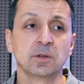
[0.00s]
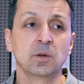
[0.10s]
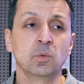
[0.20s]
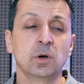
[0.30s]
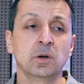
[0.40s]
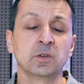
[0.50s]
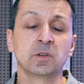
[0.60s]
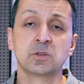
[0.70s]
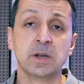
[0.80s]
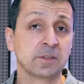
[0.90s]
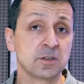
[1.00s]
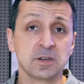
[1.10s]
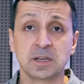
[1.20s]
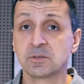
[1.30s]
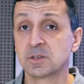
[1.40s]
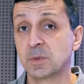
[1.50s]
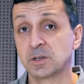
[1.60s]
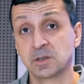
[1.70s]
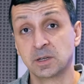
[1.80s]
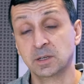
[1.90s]
was drag the shutter as
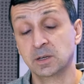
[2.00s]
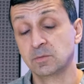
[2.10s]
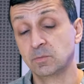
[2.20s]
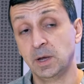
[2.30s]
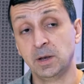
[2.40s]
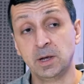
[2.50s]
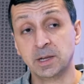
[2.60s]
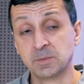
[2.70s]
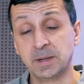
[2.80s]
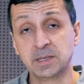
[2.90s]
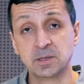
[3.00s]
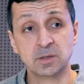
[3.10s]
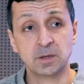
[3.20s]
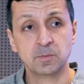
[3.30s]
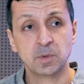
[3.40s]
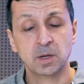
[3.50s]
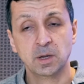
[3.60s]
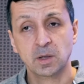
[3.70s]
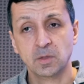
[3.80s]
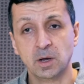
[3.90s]
much as I could, and I explained to them
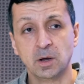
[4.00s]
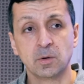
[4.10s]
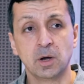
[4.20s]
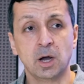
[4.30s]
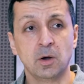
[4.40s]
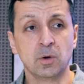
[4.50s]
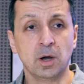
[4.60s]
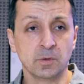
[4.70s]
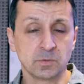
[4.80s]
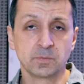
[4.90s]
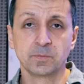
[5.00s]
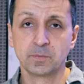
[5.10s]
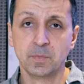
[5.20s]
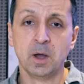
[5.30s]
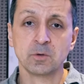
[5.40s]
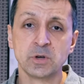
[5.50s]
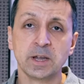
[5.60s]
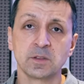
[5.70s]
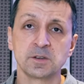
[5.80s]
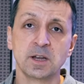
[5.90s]
that I'll
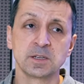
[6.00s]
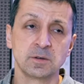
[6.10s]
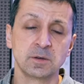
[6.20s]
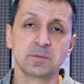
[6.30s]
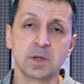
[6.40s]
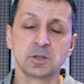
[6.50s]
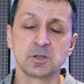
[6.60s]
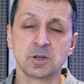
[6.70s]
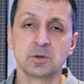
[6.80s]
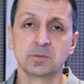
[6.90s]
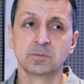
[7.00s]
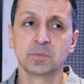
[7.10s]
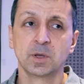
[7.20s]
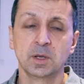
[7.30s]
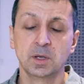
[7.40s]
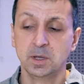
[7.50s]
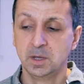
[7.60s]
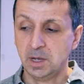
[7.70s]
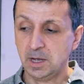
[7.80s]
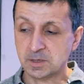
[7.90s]
drag the shutter and shoot
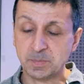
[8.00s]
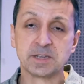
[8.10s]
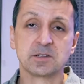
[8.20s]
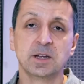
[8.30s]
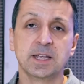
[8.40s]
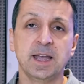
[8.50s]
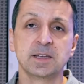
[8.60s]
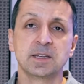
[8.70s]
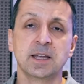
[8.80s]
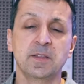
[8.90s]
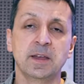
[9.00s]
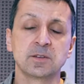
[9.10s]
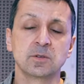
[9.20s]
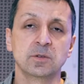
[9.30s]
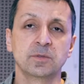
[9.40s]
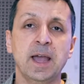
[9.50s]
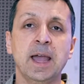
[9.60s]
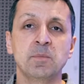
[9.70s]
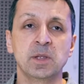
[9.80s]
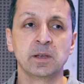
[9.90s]
as best I can to get that sort of
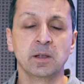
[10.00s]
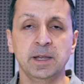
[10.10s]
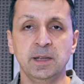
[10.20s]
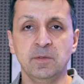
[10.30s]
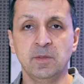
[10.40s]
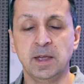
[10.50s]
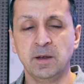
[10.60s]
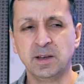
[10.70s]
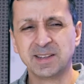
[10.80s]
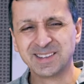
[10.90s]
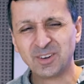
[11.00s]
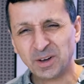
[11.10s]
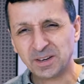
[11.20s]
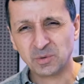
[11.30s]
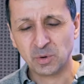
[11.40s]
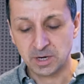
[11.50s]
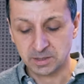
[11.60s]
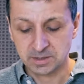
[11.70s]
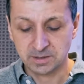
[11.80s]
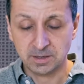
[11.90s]
ambient light in there, and it kind of
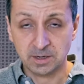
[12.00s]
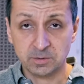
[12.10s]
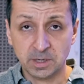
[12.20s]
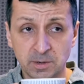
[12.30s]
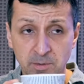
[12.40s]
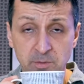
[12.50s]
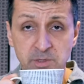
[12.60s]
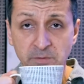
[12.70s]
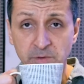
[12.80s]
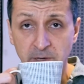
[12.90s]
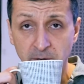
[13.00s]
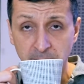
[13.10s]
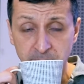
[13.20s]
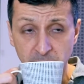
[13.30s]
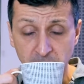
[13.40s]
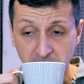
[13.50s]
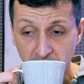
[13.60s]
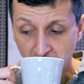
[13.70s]
worked. You know, it was definitely light and bright,